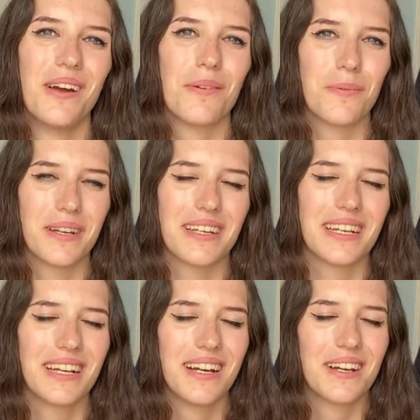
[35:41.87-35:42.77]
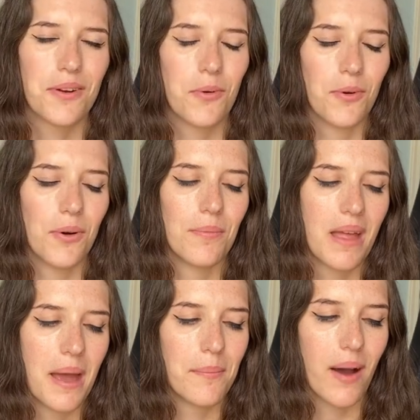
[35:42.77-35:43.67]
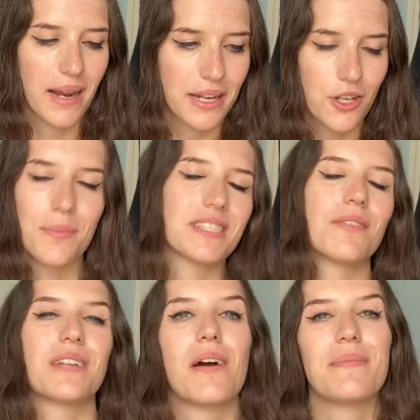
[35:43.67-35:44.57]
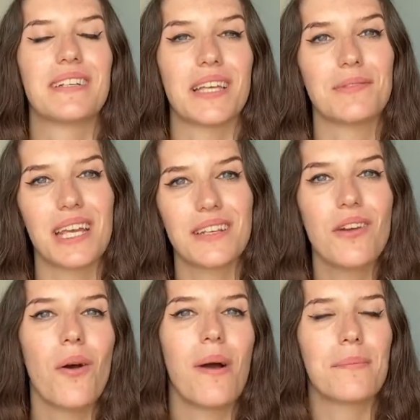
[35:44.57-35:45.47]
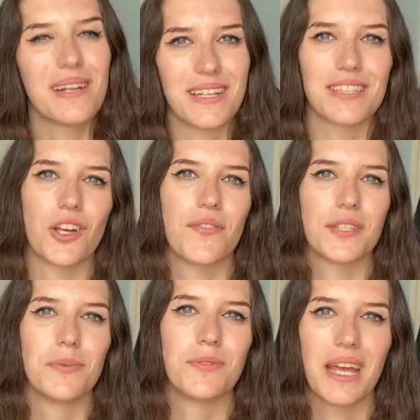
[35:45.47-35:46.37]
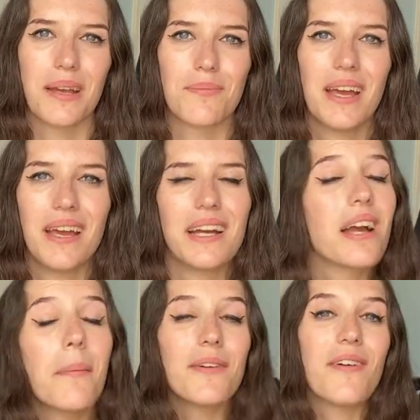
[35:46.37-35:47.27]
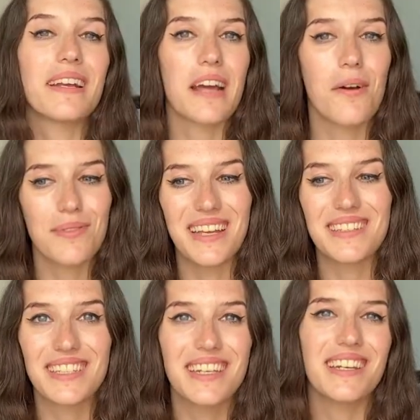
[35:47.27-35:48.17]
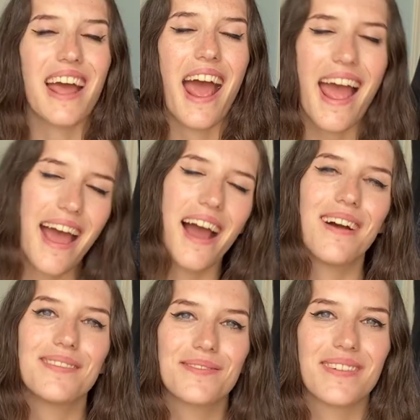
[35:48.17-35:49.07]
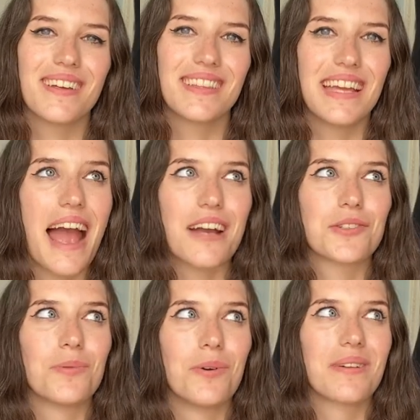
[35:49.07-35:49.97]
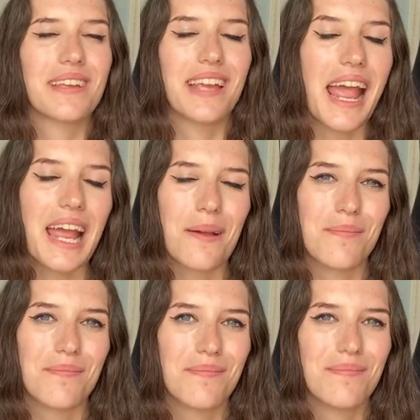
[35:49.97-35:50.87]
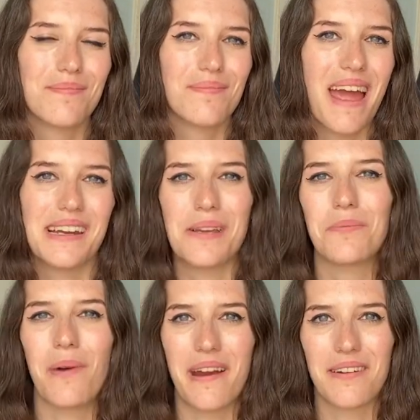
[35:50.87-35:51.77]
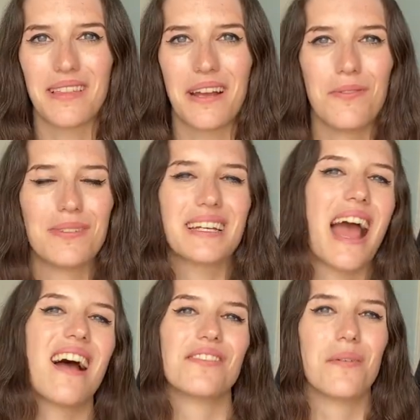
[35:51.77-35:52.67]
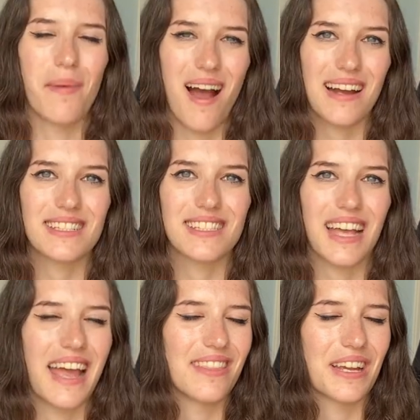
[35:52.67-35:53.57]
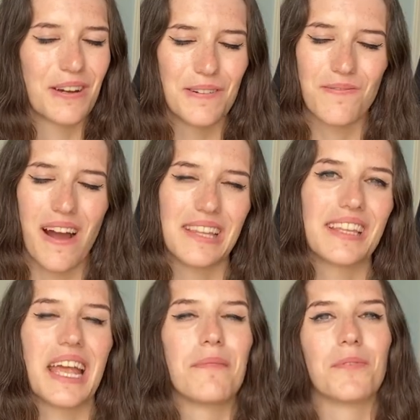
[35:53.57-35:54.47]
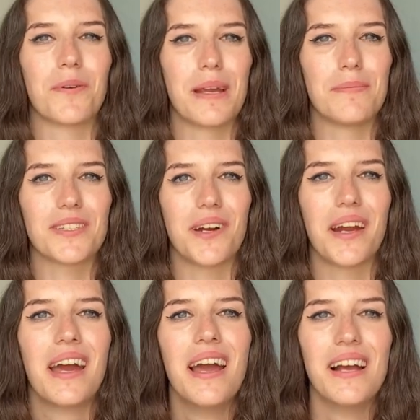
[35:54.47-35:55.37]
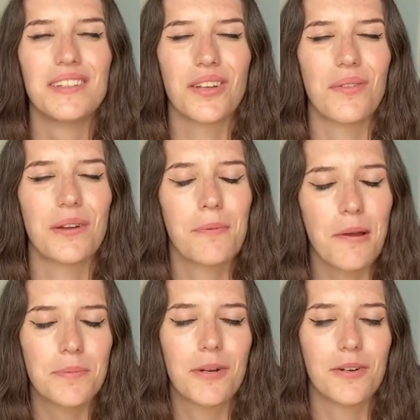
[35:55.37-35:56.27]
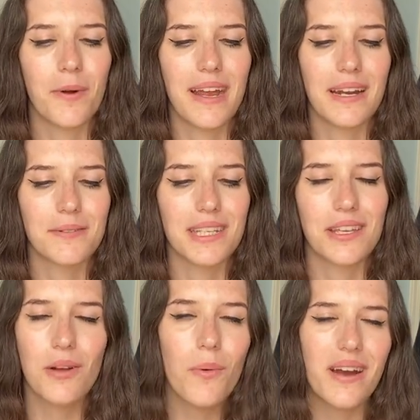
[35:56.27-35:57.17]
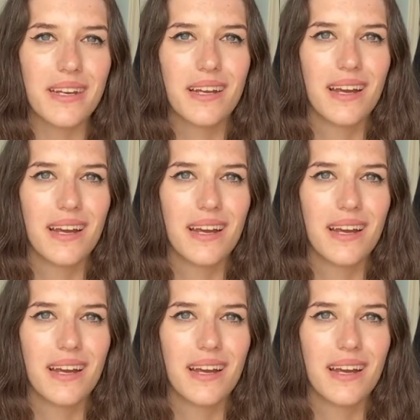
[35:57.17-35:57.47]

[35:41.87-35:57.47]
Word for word: really cool. But I turned myself down because I was like, no, I'm getting this Harvest Moon game. Come to find out, they didn't have the actual game anywhere. They only had the box and they couldn't find the game for Grand Bazaar. So they were about to put it away and I was like, you know what?